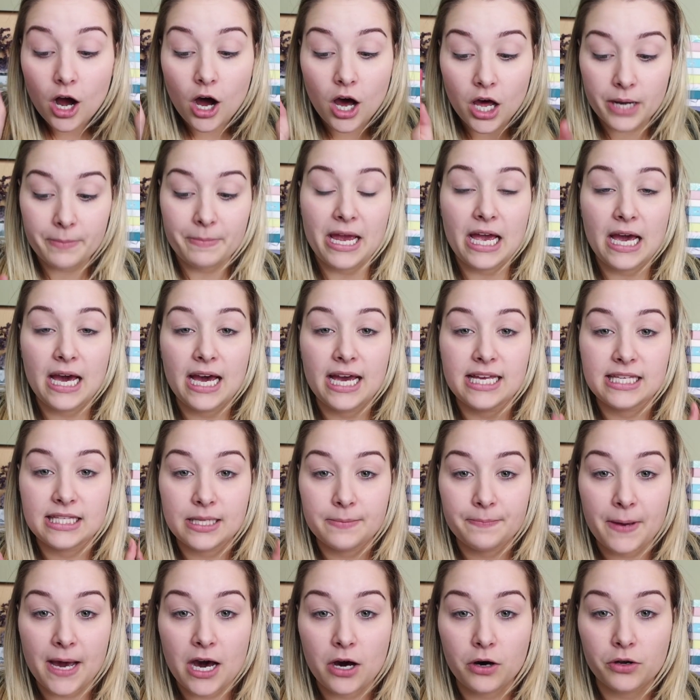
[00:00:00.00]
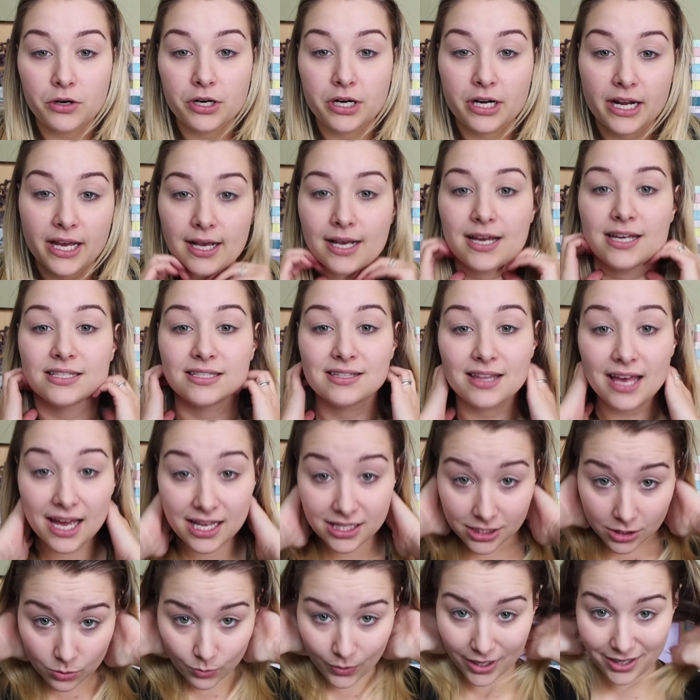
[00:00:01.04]
on my eyes and powdered it because
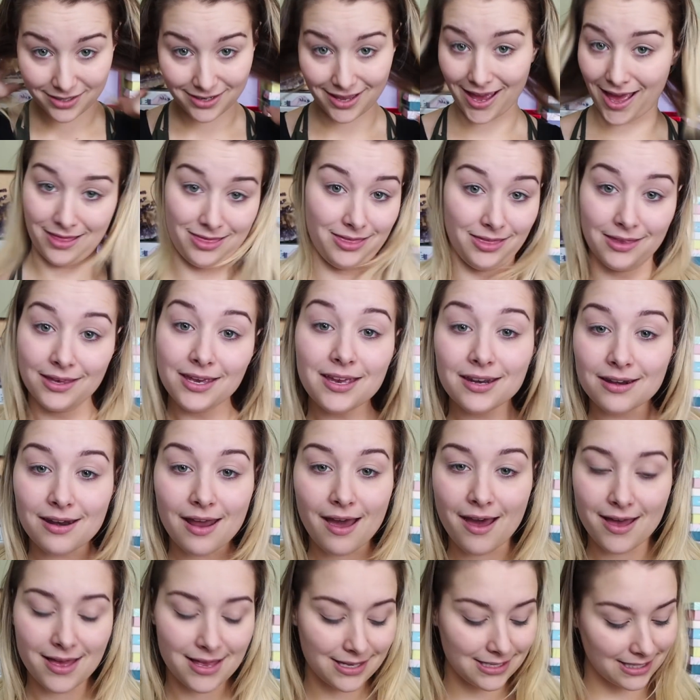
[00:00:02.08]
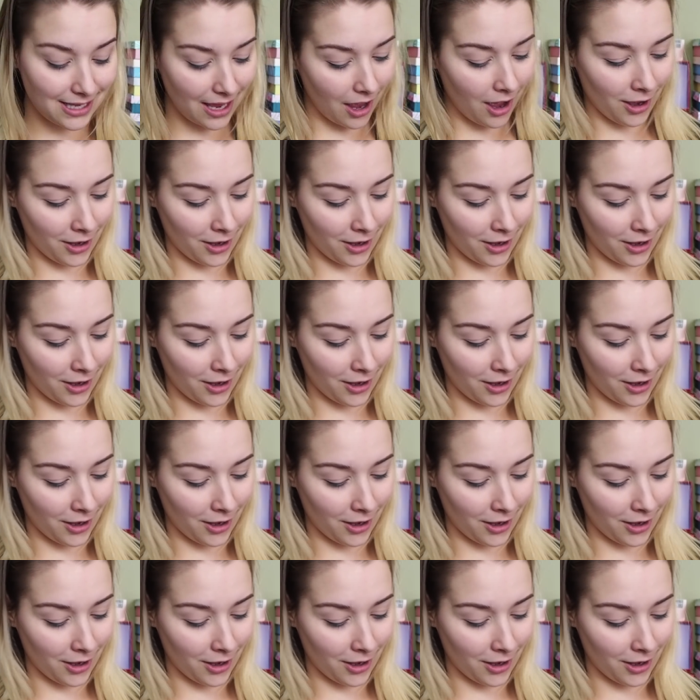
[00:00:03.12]
that's what Kathleen does.